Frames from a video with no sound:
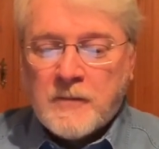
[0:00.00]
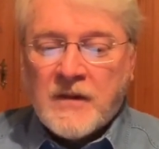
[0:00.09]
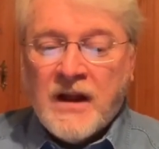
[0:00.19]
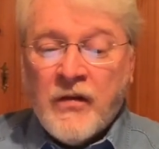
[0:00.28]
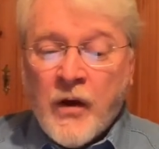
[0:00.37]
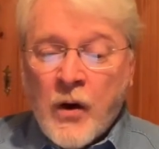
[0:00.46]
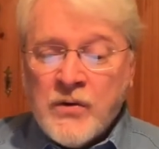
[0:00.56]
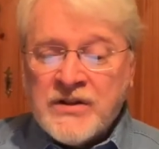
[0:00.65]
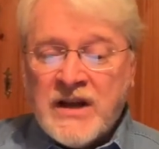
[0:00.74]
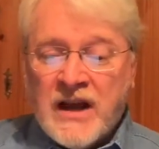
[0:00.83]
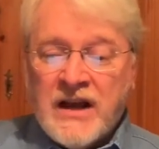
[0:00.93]
In those
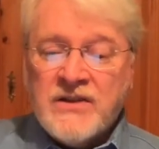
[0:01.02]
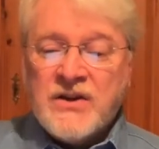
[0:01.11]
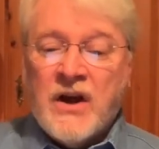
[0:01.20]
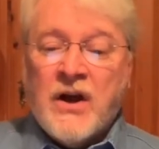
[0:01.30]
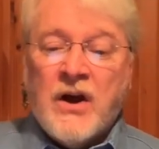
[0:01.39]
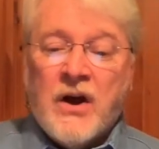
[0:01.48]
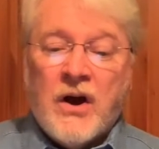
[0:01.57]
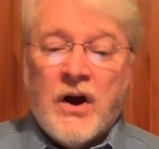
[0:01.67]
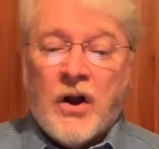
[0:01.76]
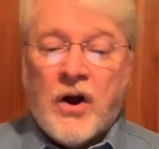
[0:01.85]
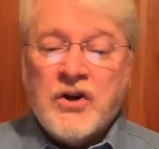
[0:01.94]
days,
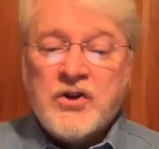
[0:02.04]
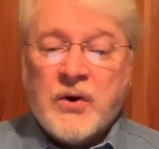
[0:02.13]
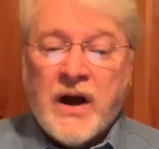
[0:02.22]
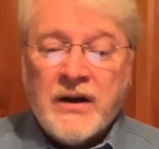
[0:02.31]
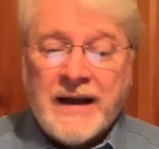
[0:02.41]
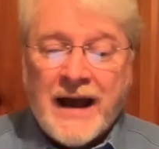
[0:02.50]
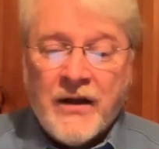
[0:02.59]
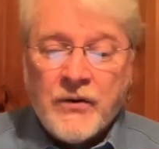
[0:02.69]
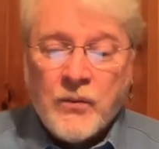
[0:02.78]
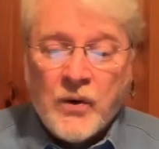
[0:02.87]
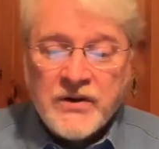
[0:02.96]
a large crowd
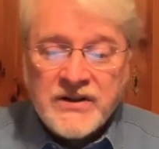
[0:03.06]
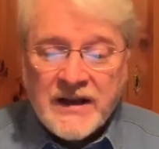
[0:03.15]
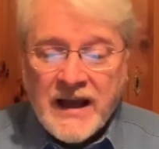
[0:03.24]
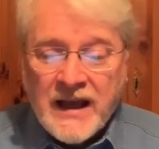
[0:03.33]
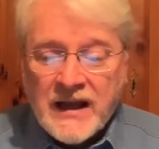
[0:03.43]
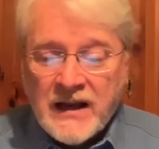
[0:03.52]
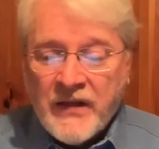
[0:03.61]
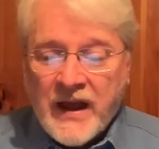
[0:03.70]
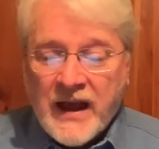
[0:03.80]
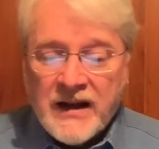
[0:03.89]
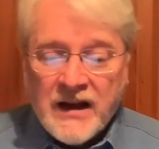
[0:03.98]
gathered once again, and
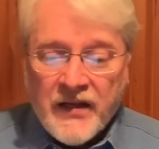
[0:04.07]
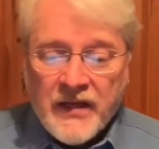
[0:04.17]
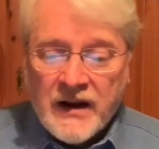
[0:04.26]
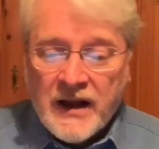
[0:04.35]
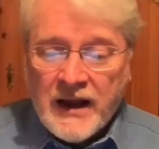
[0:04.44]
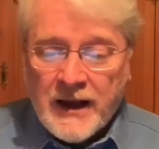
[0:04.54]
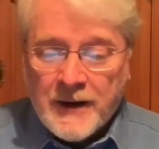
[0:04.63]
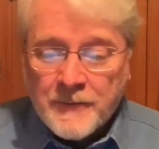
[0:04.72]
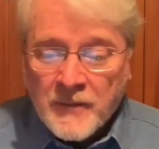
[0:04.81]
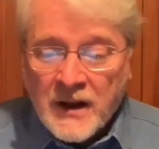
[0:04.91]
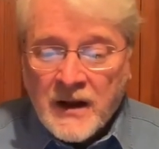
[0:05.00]
they had nothing to eat.
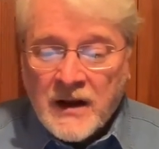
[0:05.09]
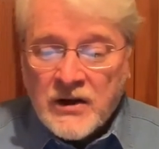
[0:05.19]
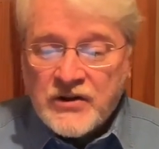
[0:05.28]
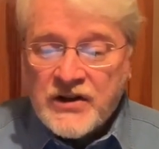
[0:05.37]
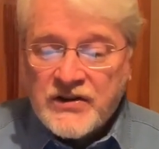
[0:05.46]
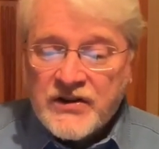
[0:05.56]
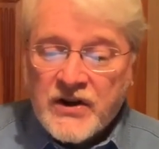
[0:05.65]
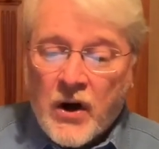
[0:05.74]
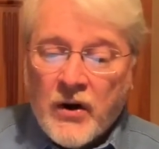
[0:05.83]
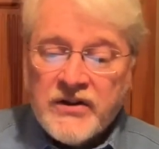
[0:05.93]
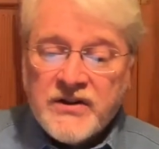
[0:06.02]
Jesus
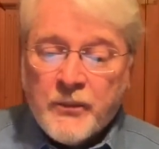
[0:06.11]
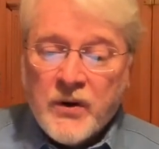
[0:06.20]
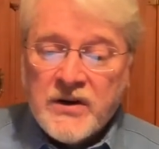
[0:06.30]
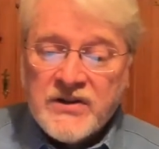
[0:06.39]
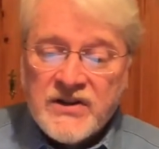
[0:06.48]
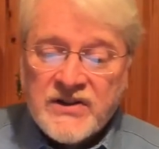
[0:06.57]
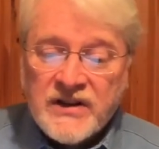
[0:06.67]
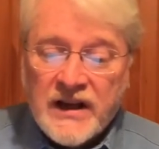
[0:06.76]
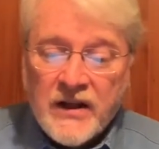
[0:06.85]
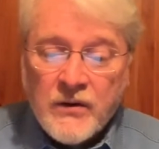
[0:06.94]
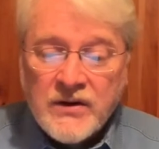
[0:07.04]
called his apprentices
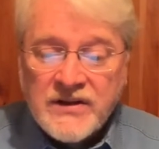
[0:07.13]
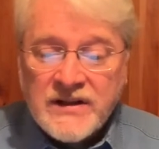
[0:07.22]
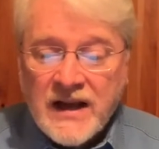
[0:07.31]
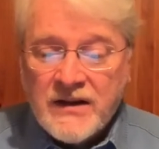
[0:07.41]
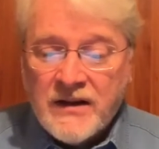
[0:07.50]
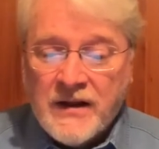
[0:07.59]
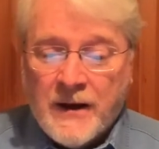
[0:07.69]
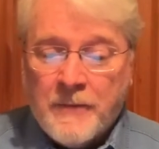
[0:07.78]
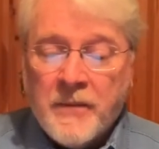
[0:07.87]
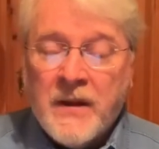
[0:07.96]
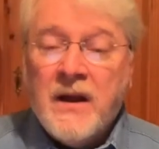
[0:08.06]
together and said to
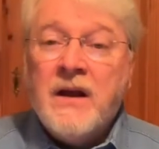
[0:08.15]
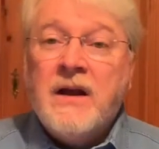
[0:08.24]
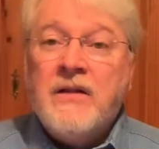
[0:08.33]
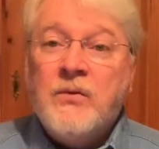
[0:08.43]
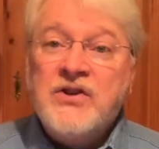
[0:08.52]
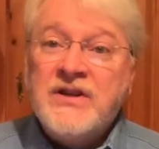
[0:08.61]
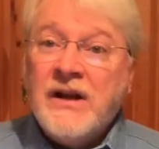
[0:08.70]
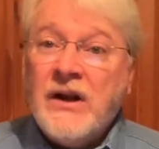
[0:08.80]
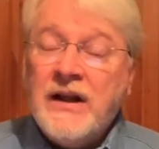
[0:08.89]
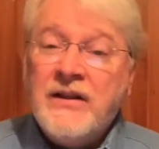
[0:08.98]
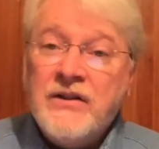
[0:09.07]
them, we're
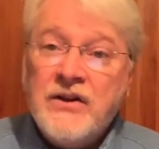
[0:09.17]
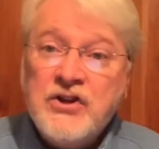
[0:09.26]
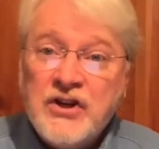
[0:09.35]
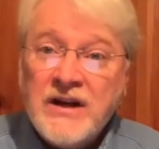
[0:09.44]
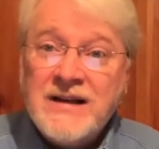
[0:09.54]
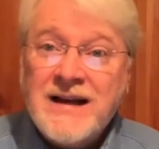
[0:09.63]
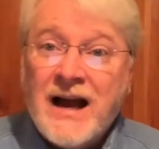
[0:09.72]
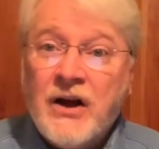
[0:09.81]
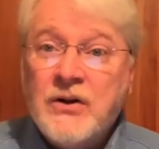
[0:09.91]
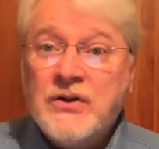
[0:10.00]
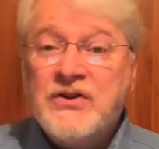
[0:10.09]
still in the
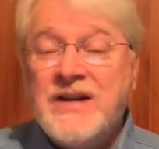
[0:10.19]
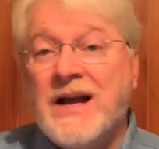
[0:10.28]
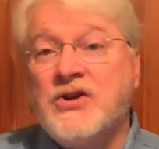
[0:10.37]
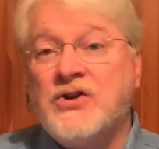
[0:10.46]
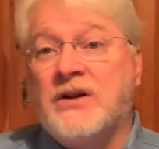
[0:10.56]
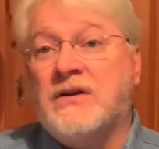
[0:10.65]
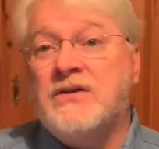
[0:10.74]
Gentile section.